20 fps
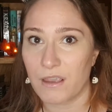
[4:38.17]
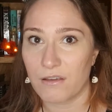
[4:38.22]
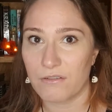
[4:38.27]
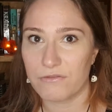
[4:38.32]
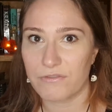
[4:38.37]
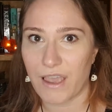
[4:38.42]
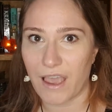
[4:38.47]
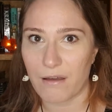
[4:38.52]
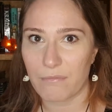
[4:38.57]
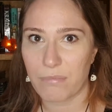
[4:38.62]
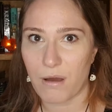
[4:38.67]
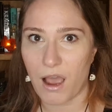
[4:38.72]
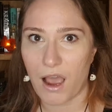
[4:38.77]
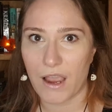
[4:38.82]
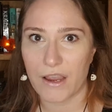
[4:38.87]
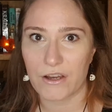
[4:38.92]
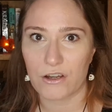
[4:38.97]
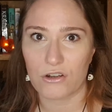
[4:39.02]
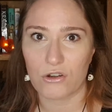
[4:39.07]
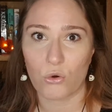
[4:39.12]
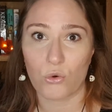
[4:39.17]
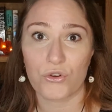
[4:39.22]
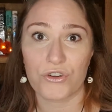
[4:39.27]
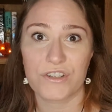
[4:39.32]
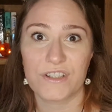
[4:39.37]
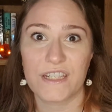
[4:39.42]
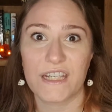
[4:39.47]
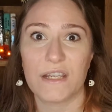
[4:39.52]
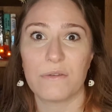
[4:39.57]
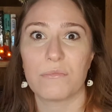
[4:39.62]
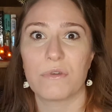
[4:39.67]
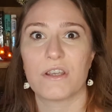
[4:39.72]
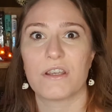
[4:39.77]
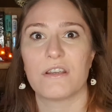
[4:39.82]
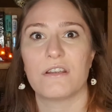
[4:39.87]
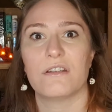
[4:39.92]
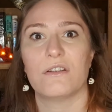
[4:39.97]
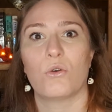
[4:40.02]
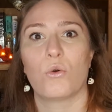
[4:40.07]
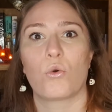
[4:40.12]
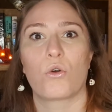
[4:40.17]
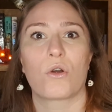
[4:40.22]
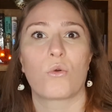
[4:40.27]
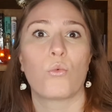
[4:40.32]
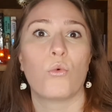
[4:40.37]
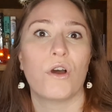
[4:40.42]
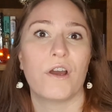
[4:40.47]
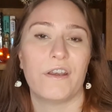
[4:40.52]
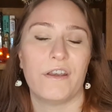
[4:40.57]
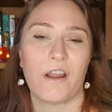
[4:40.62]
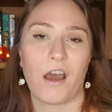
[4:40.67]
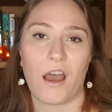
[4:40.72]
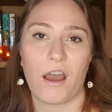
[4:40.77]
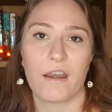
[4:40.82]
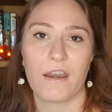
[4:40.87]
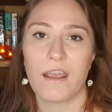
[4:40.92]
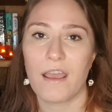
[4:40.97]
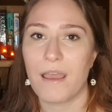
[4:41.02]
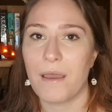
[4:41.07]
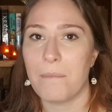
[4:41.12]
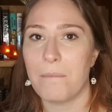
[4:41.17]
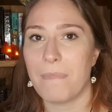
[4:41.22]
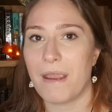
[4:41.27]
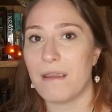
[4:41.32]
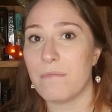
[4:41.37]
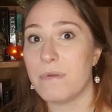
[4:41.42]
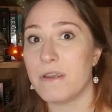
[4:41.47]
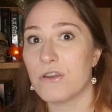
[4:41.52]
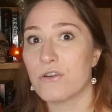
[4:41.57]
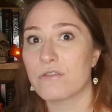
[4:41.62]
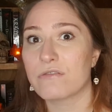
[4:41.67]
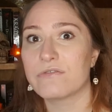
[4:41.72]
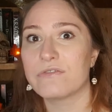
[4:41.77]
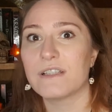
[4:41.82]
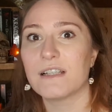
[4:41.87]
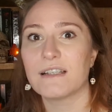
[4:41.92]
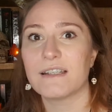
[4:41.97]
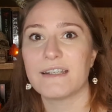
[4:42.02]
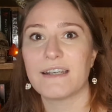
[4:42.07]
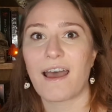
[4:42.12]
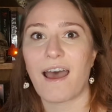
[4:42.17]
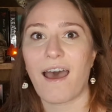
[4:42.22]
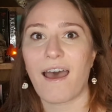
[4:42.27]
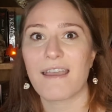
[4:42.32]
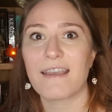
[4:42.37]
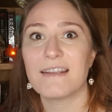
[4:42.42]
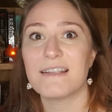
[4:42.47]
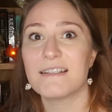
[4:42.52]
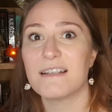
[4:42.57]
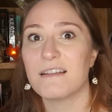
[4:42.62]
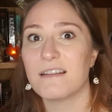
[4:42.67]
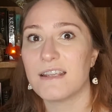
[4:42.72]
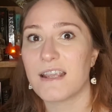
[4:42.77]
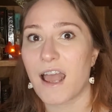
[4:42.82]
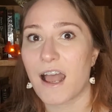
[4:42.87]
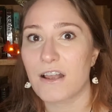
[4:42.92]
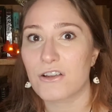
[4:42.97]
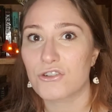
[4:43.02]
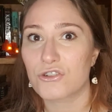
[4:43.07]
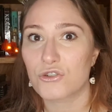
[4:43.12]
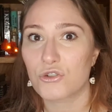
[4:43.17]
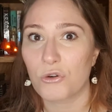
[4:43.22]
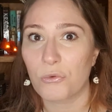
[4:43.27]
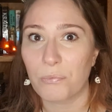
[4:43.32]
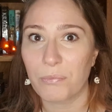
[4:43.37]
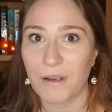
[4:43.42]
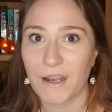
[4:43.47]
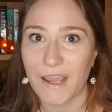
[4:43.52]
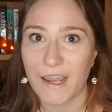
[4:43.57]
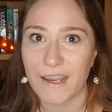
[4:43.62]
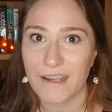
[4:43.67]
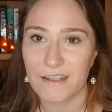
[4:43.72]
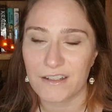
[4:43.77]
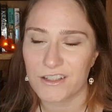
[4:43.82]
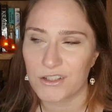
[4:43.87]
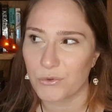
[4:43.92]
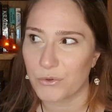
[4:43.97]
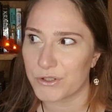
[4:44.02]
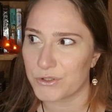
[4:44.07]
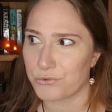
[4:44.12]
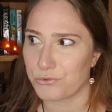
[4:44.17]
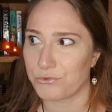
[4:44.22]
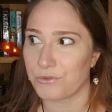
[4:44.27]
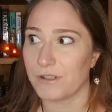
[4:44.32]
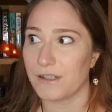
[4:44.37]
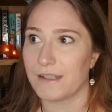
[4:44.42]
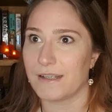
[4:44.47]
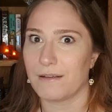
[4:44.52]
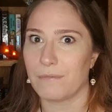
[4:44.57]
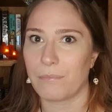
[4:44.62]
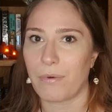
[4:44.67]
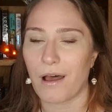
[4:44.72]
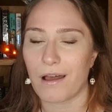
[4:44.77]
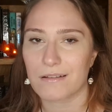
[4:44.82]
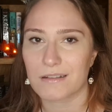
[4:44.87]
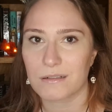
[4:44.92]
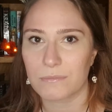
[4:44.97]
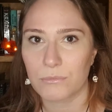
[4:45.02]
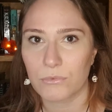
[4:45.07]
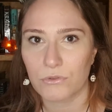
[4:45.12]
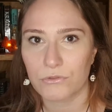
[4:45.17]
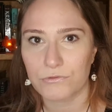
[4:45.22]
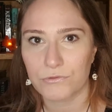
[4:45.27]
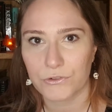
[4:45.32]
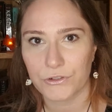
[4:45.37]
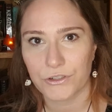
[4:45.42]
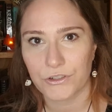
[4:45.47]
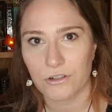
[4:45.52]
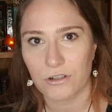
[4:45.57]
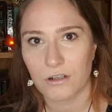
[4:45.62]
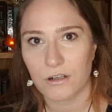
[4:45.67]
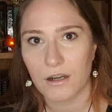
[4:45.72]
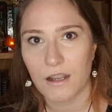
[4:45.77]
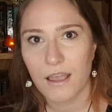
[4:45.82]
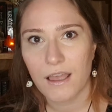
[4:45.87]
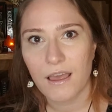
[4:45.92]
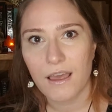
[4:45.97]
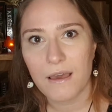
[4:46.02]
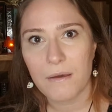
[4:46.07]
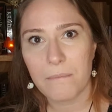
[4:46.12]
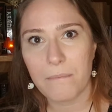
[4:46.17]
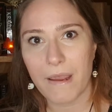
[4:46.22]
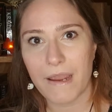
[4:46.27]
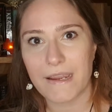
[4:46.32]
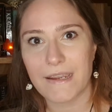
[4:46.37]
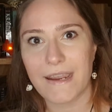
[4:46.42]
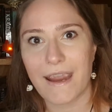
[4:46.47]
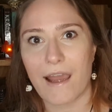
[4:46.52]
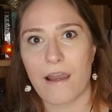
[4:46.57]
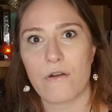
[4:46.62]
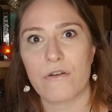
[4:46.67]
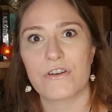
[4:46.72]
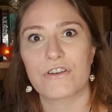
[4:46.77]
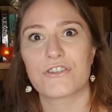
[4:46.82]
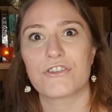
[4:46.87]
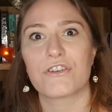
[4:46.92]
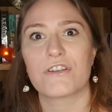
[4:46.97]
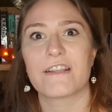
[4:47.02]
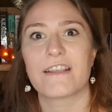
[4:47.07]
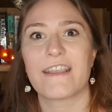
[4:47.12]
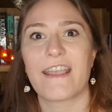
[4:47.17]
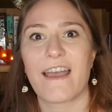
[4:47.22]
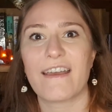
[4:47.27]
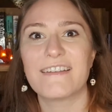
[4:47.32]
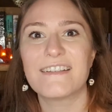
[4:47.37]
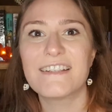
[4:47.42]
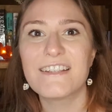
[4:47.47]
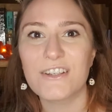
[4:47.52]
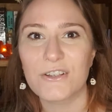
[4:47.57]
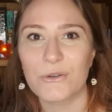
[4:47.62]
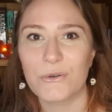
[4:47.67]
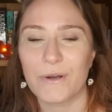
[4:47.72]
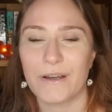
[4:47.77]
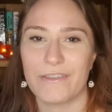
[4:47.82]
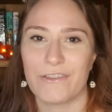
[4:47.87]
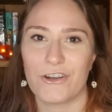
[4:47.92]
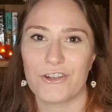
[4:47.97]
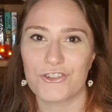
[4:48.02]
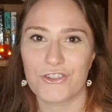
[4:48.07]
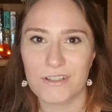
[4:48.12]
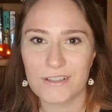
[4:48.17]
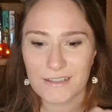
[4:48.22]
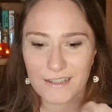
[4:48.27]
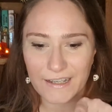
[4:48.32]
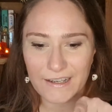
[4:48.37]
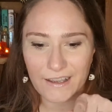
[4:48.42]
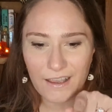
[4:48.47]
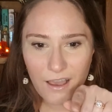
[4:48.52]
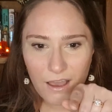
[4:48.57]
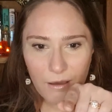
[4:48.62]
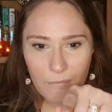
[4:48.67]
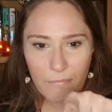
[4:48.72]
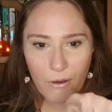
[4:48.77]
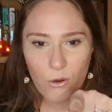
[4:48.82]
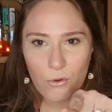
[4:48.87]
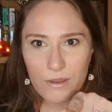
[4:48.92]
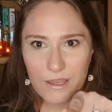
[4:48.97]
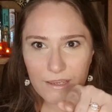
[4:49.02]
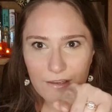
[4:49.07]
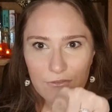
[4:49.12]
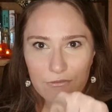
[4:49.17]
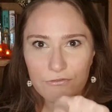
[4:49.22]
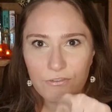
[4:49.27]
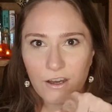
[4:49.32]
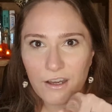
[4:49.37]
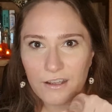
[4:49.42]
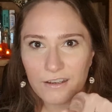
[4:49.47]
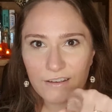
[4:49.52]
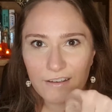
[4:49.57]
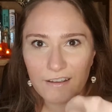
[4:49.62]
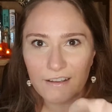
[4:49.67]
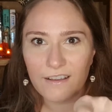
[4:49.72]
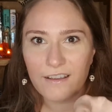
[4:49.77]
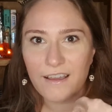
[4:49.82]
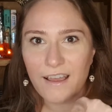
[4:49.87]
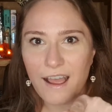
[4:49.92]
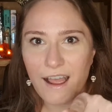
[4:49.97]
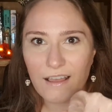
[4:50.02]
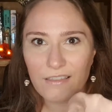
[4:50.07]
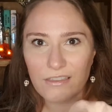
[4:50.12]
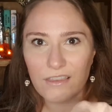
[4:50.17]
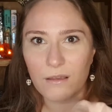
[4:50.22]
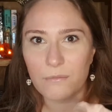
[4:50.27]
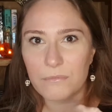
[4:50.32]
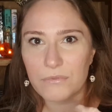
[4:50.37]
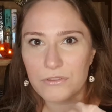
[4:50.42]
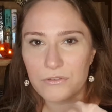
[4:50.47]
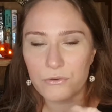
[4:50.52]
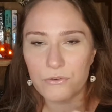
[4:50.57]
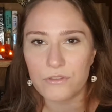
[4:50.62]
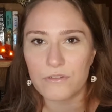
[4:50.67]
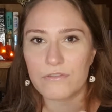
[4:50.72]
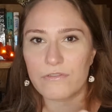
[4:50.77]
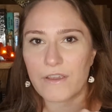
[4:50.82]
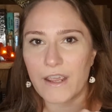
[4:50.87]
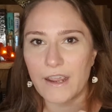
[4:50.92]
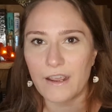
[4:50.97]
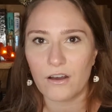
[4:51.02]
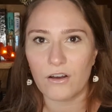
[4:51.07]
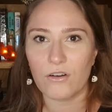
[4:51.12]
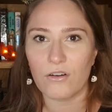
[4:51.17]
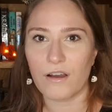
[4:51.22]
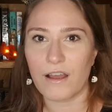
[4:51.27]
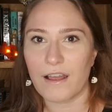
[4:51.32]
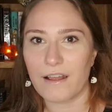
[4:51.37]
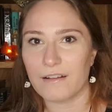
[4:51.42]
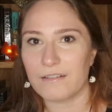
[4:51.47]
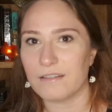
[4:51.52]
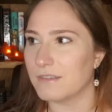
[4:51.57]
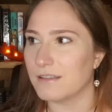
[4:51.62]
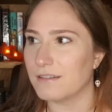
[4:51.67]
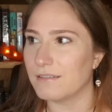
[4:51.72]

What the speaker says: vampire or demon or whatnot. Maybe your villain hides in the astral plane, so it's really impossible for your main character to get to, and they're just like poking fun at them through the veil, and